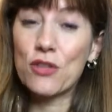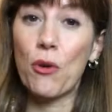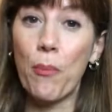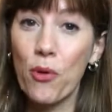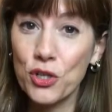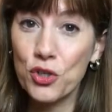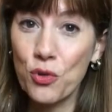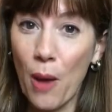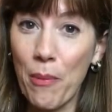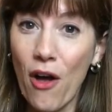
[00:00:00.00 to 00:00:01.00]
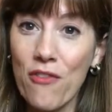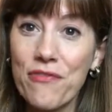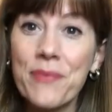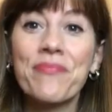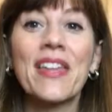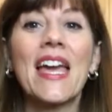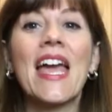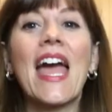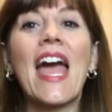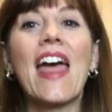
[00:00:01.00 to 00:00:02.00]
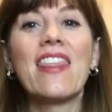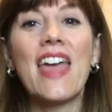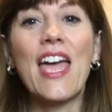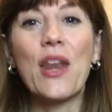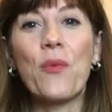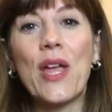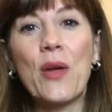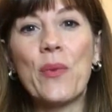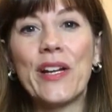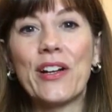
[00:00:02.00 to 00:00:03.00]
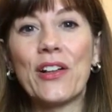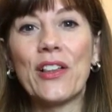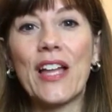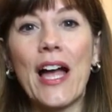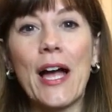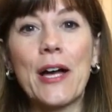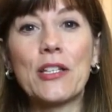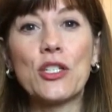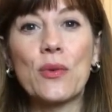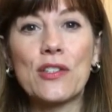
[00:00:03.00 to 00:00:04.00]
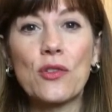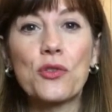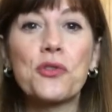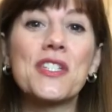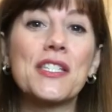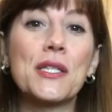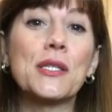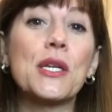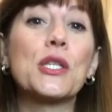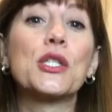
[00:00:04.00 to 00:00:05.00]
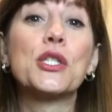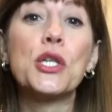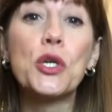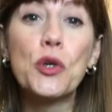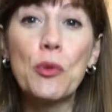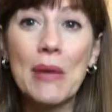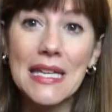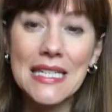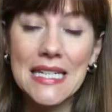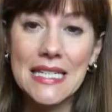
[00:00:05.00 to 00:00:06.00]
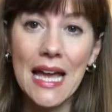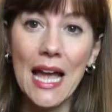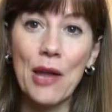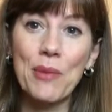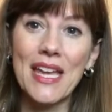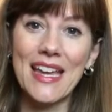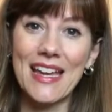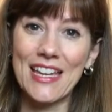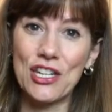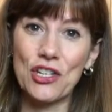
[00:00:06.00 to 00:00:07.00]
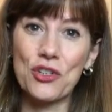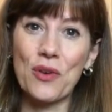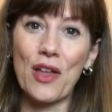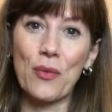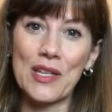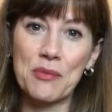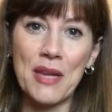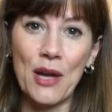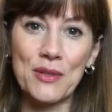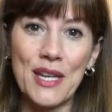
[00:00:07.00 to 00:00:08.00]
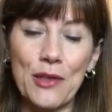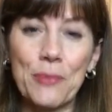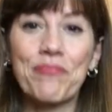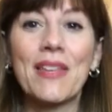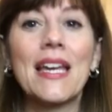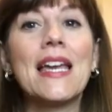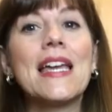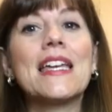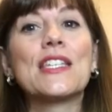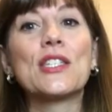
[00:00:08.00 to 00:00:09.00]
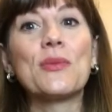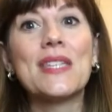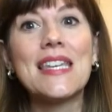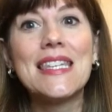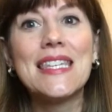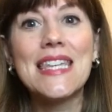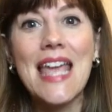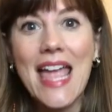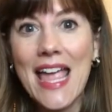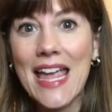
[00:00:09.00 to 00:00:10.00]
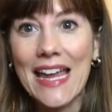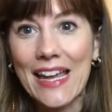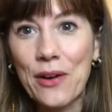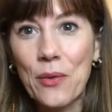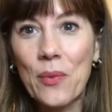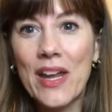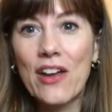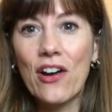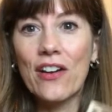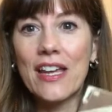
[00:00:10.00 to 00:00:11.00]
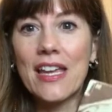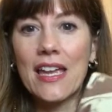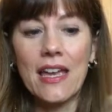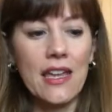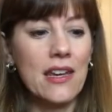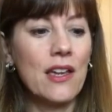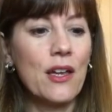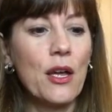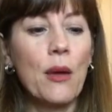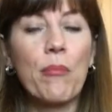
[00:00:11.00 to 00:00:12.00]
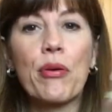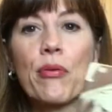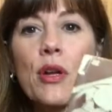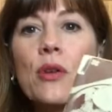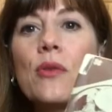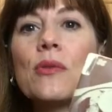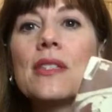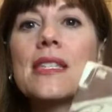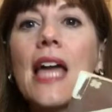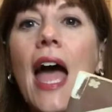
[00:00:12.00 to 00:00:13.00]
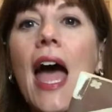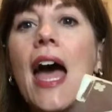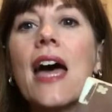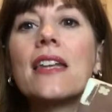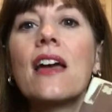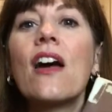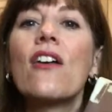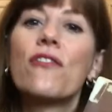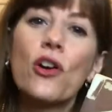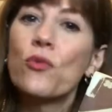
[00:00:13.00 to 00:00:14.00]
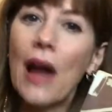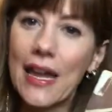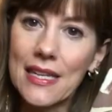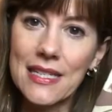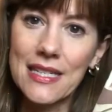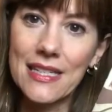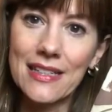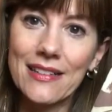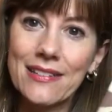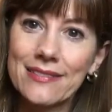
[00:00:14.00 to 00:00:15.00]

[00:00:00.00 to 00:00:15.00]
do a porch drop off and then we will uh, do a social distance Zoom tea time and try the recipe out together. So today we are in Prunes Add Variety